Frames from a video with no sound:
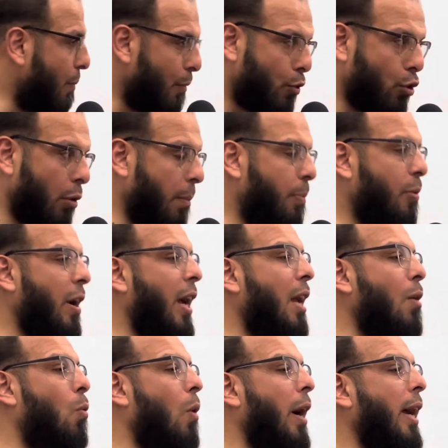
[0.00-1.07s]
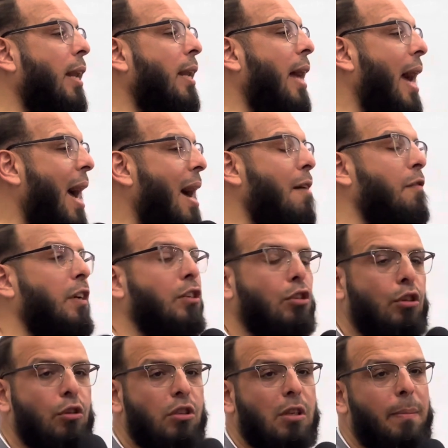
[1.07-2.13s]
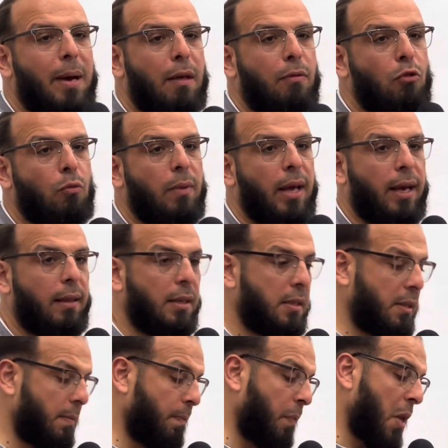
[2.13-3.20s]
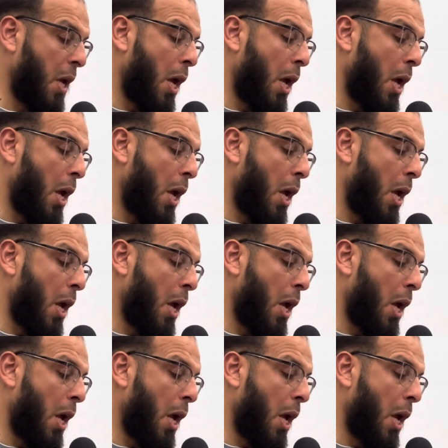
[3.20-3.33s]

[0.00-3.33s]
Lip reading: don't pray while having to use the bathroom like this.